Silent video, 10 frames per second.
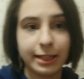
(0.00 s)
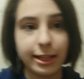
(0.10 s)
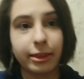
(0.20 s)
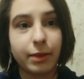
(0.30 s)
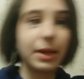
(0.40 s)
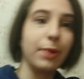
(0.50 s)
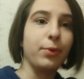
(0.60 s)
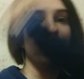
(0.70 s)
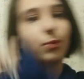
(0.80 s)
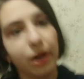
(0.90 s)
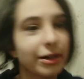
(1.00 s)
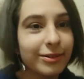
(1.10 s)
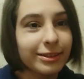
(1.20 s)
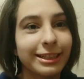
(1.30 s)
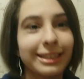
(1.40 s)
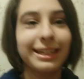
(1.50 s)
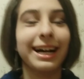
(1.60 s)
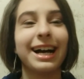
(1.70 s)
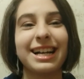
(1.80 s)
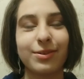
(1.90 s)
Hit the bell with a whoa.
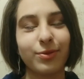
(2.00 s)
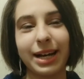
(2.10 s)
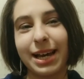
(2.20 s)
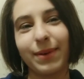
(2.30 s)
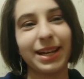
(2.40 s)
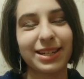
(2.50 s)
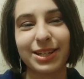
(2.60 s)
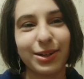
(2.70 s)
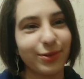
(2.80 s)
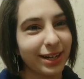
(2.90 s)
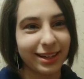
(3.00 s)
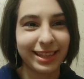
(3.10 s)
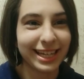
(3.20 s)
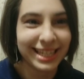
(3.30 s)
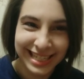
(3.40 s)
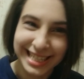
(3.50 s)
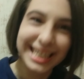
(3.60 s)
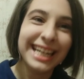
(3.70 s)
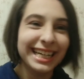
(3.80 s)
Why am I doing this?